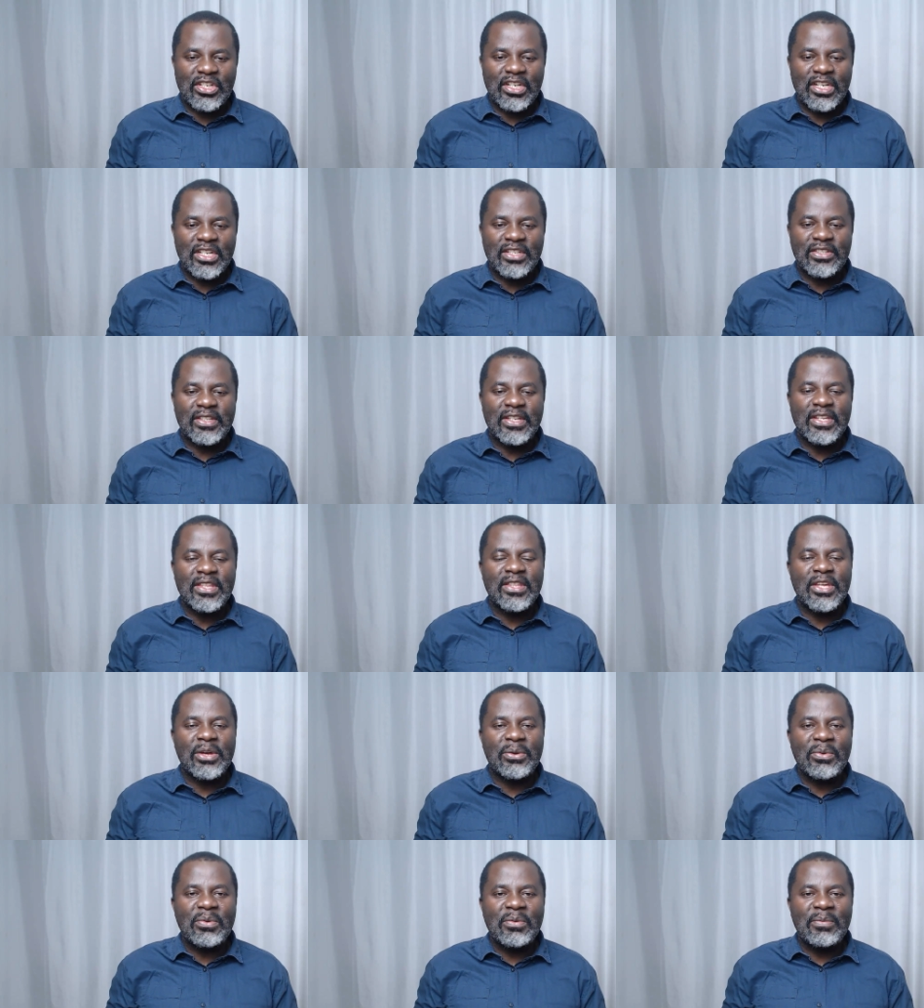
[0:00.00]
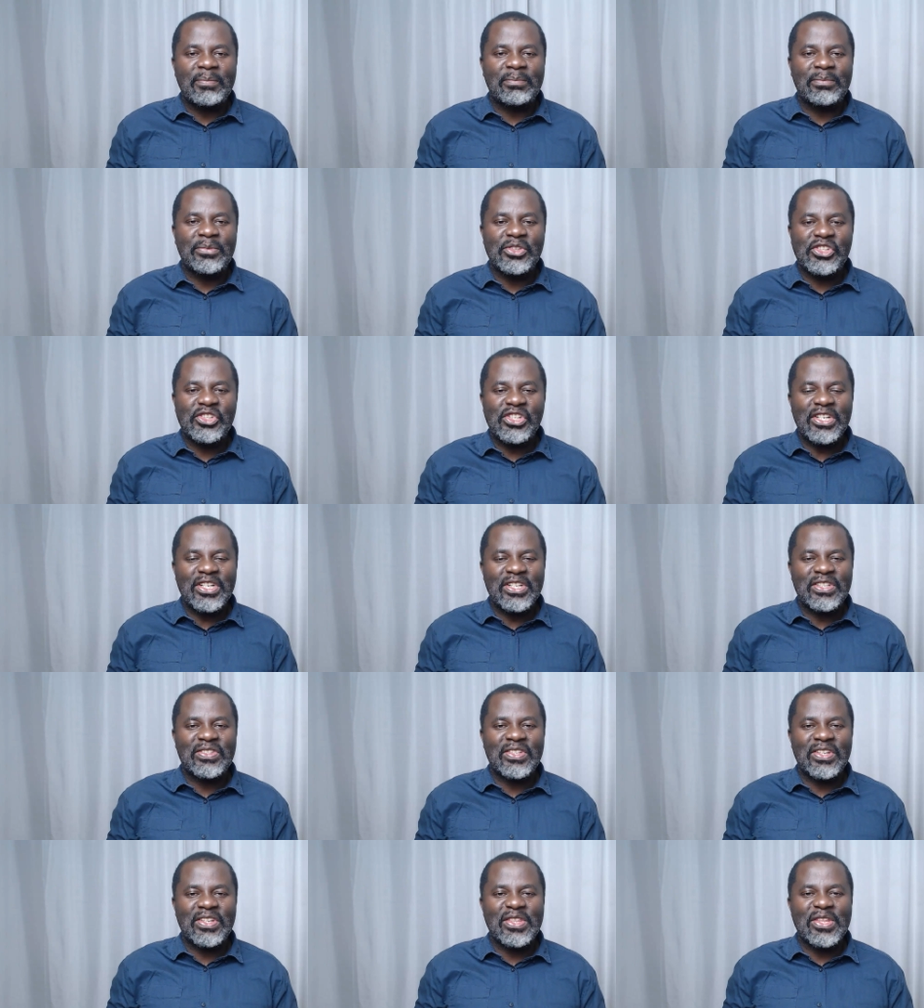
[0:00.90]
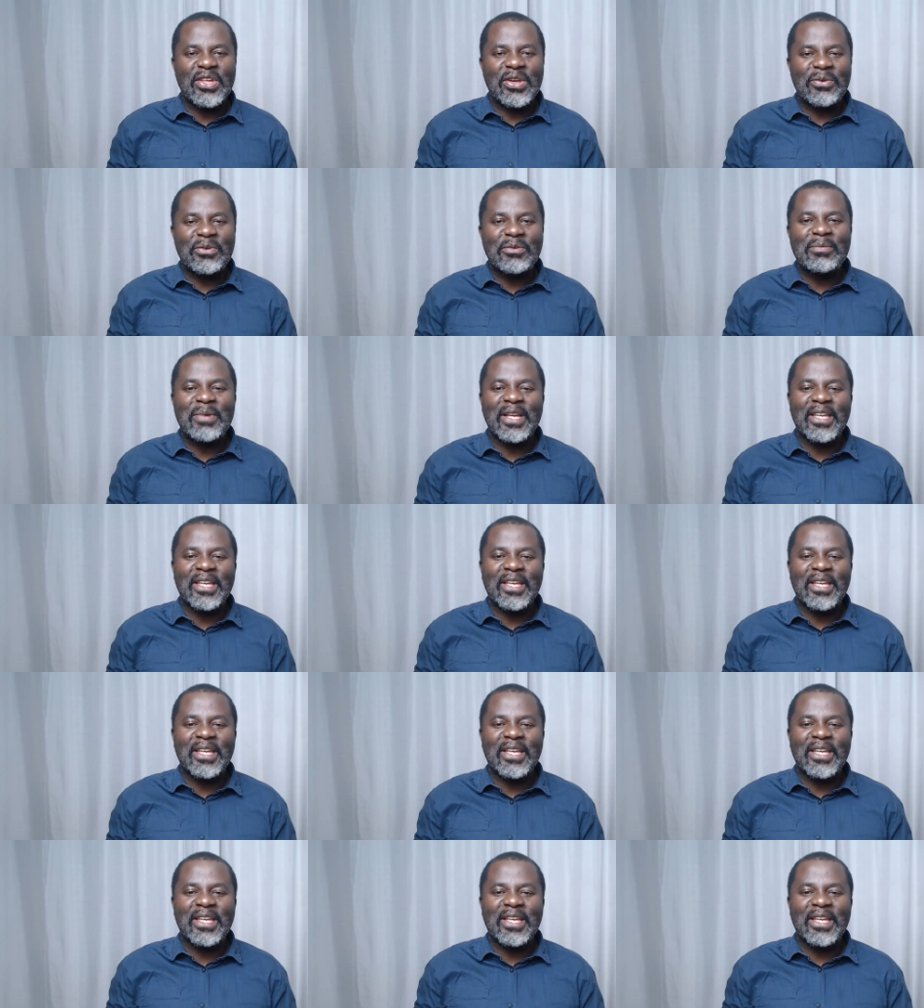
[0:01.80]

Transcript: is in the room. She is in the room.